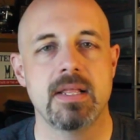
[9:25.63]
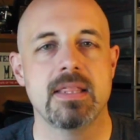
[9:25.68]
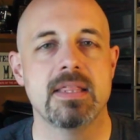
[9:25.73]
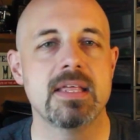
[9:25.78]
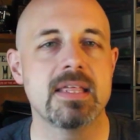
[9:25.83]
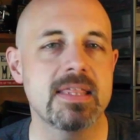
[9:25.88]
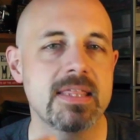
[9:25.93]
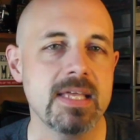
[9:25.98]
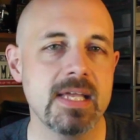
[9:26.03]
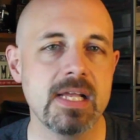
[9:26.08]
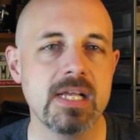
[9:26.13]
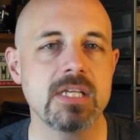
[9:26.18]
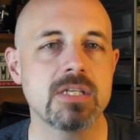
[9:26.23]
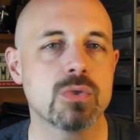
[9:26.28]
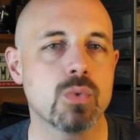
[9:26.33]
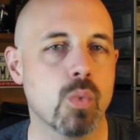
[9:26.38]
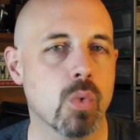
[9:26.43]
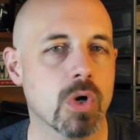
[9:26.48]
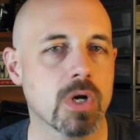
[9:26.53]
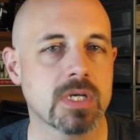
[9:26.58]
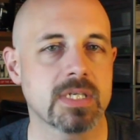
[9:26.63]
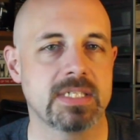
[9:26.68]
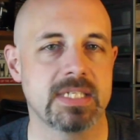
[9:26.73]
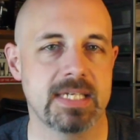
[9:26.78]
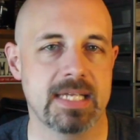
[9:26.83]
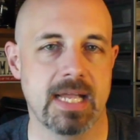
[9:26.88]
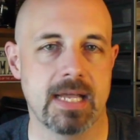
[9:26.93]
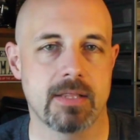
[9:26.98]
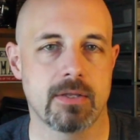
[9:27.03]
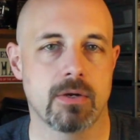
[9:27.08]
The things work
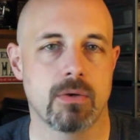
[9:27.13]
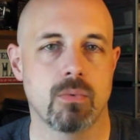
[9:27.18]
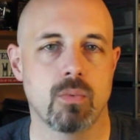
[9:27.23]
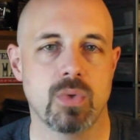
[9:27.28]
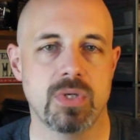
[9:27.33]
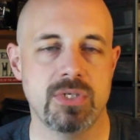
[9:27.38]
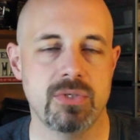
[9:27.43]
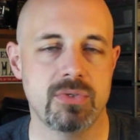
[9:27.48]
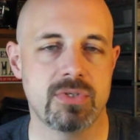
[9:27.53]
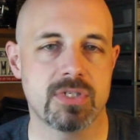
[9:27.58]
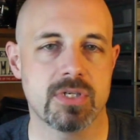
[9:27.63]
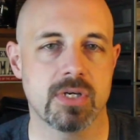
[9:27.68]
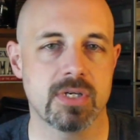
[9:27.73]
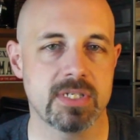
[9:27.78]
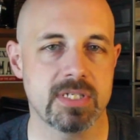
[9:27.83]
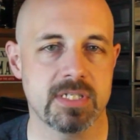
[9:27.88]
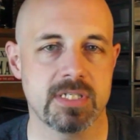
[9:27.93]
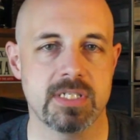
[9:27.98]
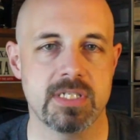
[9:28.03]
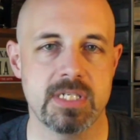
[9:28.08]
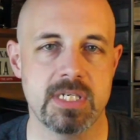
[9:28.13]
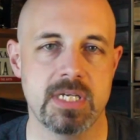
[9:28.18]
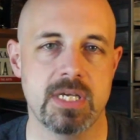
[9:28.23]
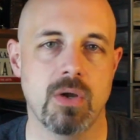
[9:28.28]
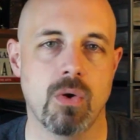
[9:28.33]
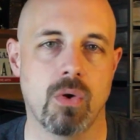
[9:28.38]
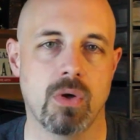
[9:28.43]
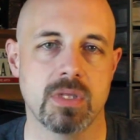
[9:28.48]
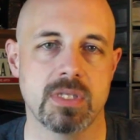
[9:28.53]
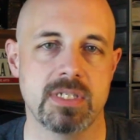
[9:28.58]
together. When you start to
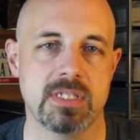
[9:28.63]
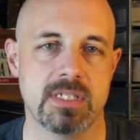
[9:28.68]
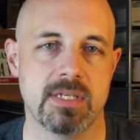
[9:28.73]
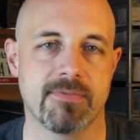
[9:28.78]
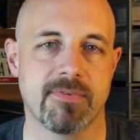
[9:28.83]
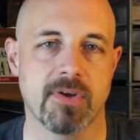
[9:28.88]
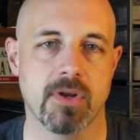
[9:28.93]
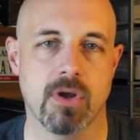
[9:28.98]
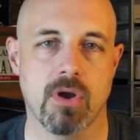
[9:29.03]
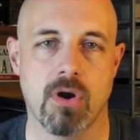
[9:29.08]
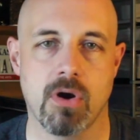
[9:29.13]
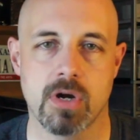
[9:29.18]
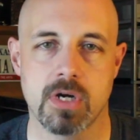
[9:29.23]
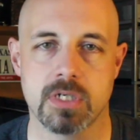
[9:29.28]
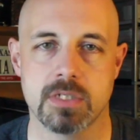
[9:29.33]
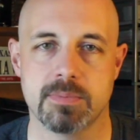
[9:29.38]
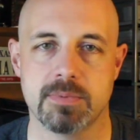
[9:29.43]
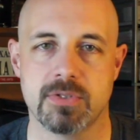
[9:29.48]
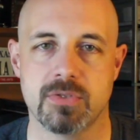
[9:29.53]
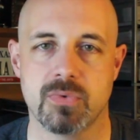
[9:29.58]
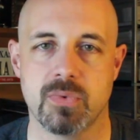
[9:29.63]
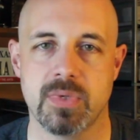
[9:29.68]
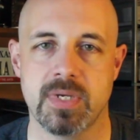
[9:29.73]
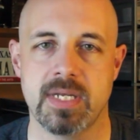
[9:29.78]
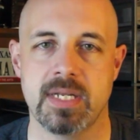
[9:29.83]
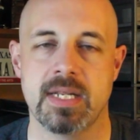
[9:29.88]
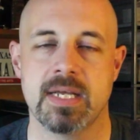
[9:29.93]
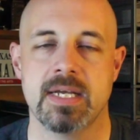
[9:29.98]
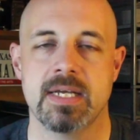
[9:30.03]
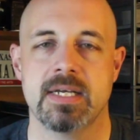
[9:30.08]
see all these different cards
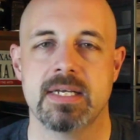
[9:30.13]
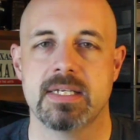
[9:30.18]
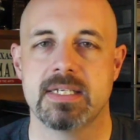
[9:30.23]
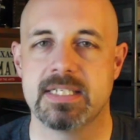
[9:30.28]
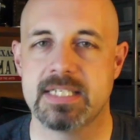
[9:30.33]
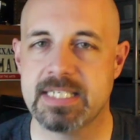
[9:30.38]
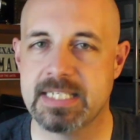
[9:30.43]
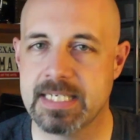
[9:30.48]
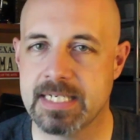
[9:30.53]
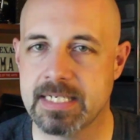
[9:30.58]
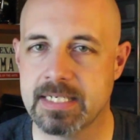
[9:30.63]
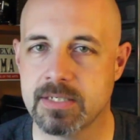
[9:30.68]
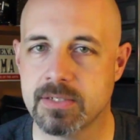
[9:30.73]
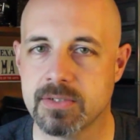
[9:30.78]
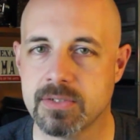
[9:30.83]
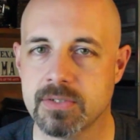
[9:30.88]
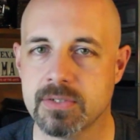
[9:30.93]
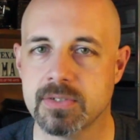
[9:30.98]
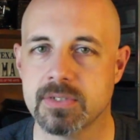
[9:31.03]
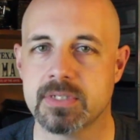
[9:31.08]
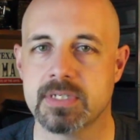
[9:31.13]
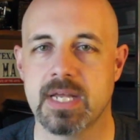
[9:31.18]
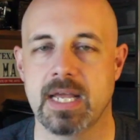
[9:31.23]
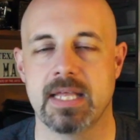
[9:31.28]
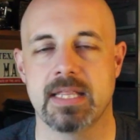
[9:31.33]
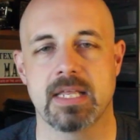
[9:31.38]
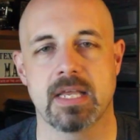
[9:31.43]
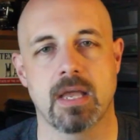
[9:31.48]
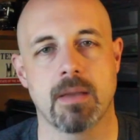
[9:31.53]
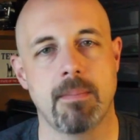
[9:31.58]
between signals
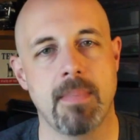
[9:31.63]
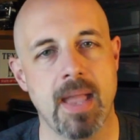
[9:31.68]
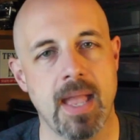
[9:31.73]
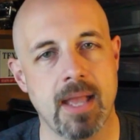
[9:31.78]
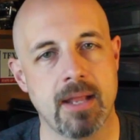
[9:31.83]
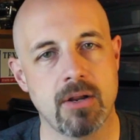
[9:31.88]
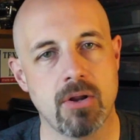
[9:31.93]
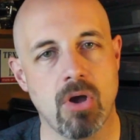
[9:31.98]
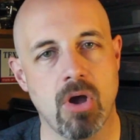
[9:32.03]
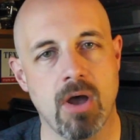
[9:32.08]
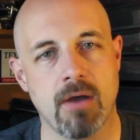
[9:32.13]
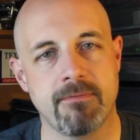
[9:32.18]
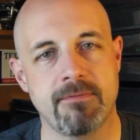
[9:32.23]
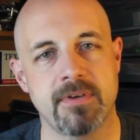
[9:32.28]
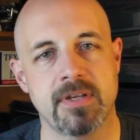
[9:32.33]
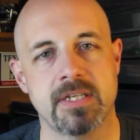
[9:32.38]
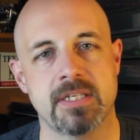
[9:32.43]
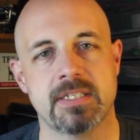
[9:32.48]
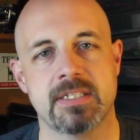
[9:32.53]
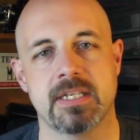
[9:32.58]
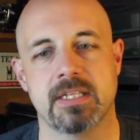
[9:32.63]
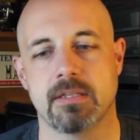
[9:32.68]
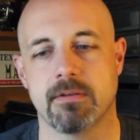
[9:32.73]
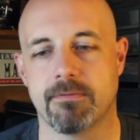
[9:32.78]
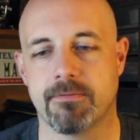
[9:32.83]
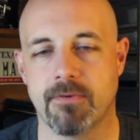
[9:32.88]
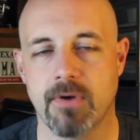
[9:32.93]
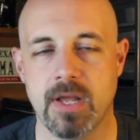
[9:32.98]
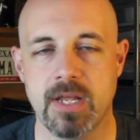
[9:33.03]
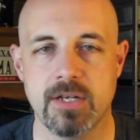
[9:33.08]
and the command office and the
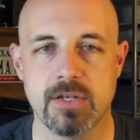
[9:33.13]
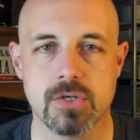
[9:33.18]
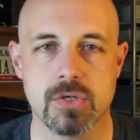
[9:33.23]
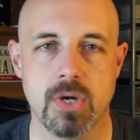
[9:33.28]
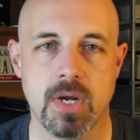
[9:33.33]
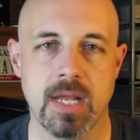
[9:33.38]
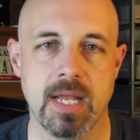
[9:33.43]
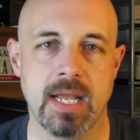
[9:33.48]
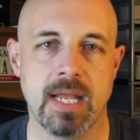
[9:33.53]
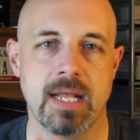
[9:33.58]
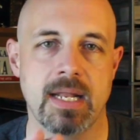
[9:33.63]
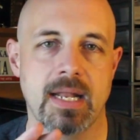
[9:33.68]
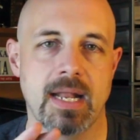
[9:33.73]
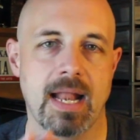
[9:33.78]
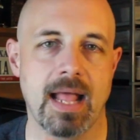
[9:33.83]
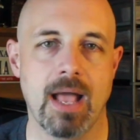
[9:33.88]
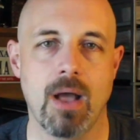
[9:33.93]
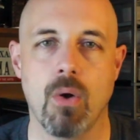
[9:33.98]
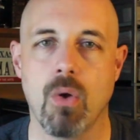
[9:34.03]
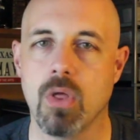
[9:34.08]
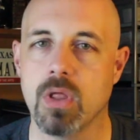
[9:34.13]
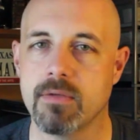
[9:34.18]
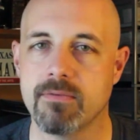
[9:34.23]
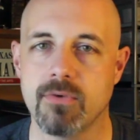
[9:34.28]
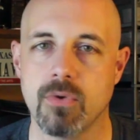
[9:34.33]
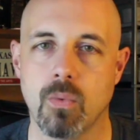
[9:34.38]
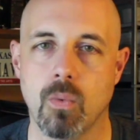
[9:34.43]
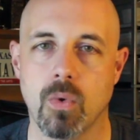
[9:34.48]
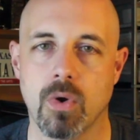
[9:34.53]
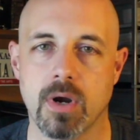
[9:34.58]
freight train and how all
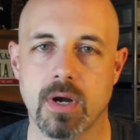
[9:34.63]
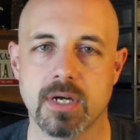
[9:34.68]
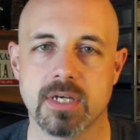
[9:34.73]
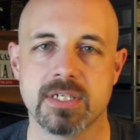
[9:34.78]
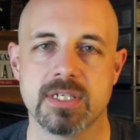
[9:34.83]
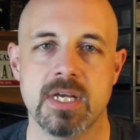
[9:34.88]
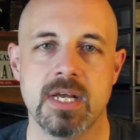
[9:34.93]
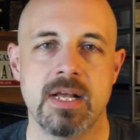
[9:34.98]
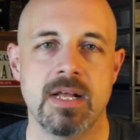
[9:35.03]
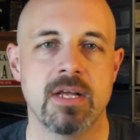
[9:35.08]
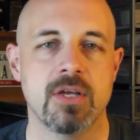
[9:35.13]
of it works,